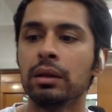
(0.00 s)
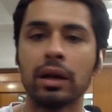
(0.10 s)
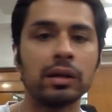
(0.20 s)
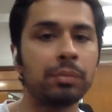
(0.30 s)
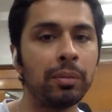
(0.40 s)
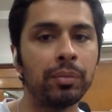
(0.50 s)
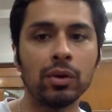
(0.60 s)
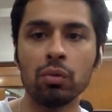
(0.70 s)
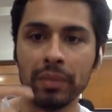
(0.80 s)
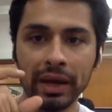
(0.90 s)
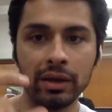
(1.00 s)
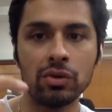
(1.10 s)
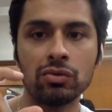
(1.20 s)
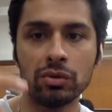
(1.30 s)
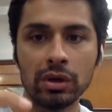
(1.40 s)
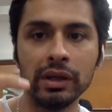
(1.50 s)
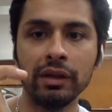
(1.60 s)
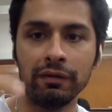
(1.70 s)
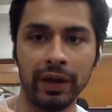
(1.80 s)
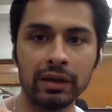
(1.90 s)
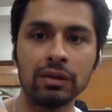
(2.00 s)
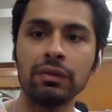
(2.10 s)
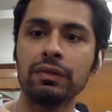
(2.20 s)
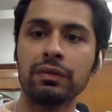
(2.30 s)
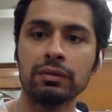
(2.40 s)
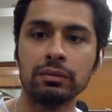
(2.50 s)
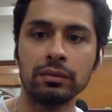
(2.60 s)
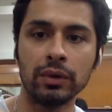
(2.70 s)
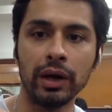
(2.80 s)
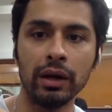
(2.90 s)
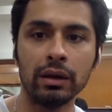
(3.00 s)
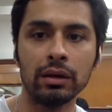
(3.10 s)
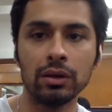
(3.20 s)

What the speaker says: There are people who make it really effective, right?